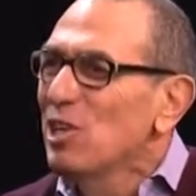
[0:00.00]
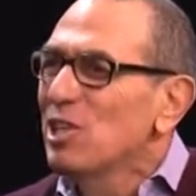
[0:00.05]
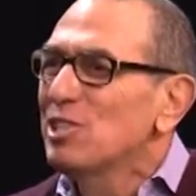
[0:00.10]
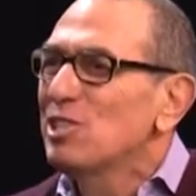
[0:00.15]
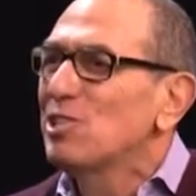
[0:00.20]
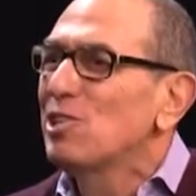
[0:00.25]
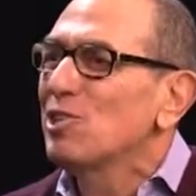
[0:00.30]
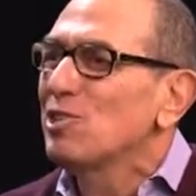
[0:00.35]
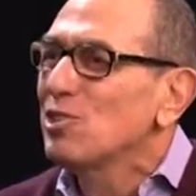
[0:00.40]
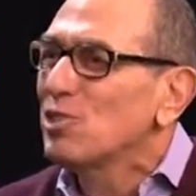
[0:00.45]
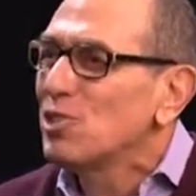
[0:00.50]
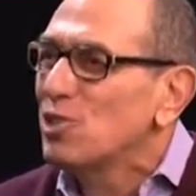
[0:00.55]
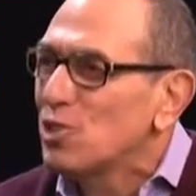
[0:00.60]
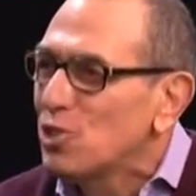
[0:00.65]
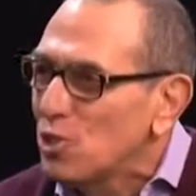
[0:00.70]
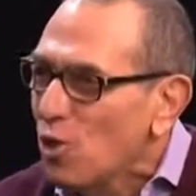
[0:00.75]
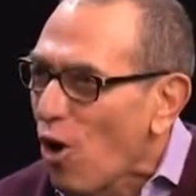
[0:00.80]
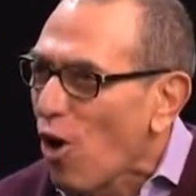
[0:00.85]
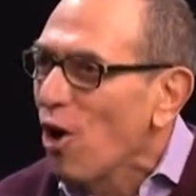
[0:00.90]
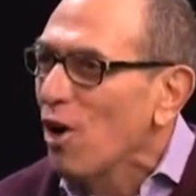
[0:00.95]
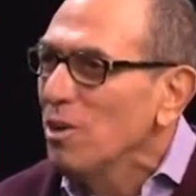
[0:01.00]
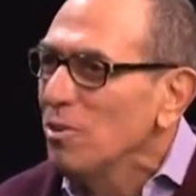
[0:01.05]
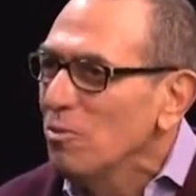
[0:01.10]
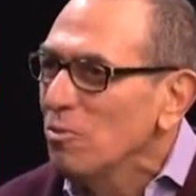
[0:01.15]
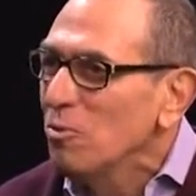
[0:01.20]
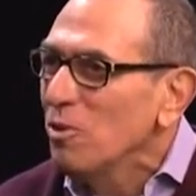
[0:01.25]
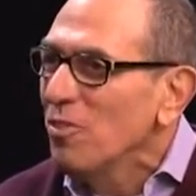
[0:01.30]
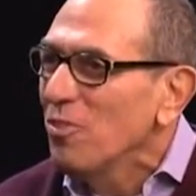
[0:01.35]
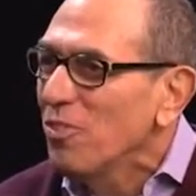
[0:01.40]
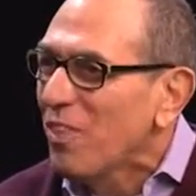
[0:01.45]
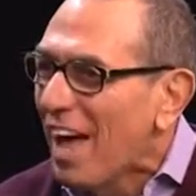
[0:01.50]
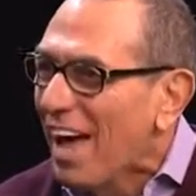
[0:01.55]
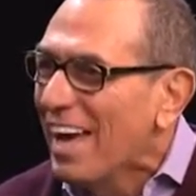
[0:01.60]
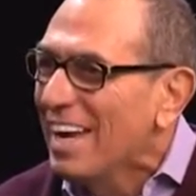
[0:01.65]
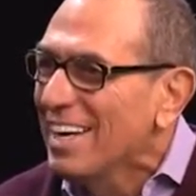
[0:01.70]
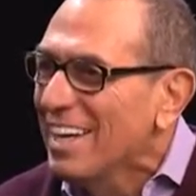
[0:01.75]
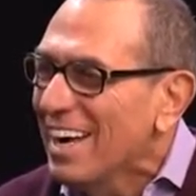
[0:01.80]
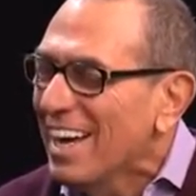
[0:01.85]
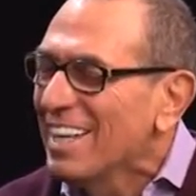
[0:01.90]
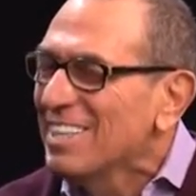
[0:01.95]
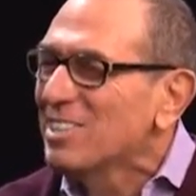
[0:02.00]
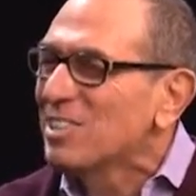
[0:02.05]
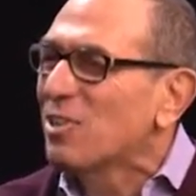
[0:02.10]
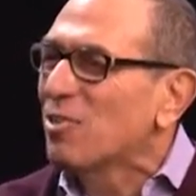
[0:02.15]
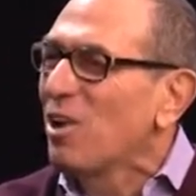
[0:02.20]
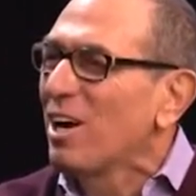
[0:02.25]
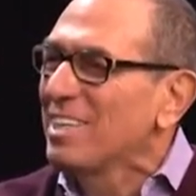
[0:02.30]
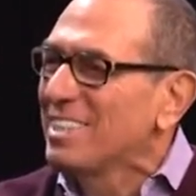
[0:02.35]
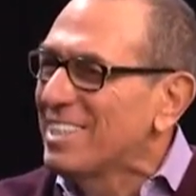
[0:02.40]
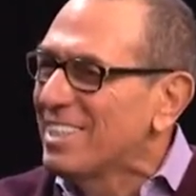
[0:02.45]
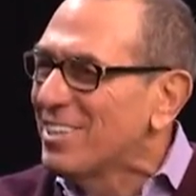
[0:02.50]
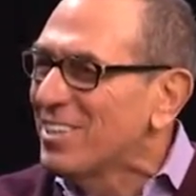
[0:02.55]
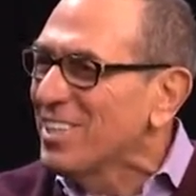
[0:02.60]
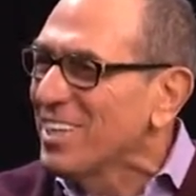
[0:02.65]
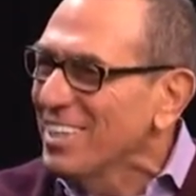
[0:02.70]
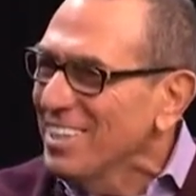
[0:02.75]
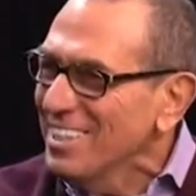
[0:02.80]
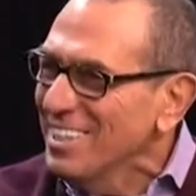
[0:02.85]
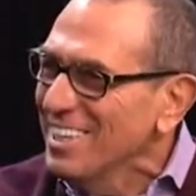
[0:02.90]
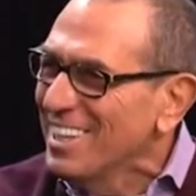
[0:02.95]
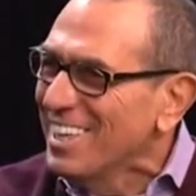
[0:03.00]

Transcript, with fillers: just to start yeah. with yeah, that yeah. as criteria?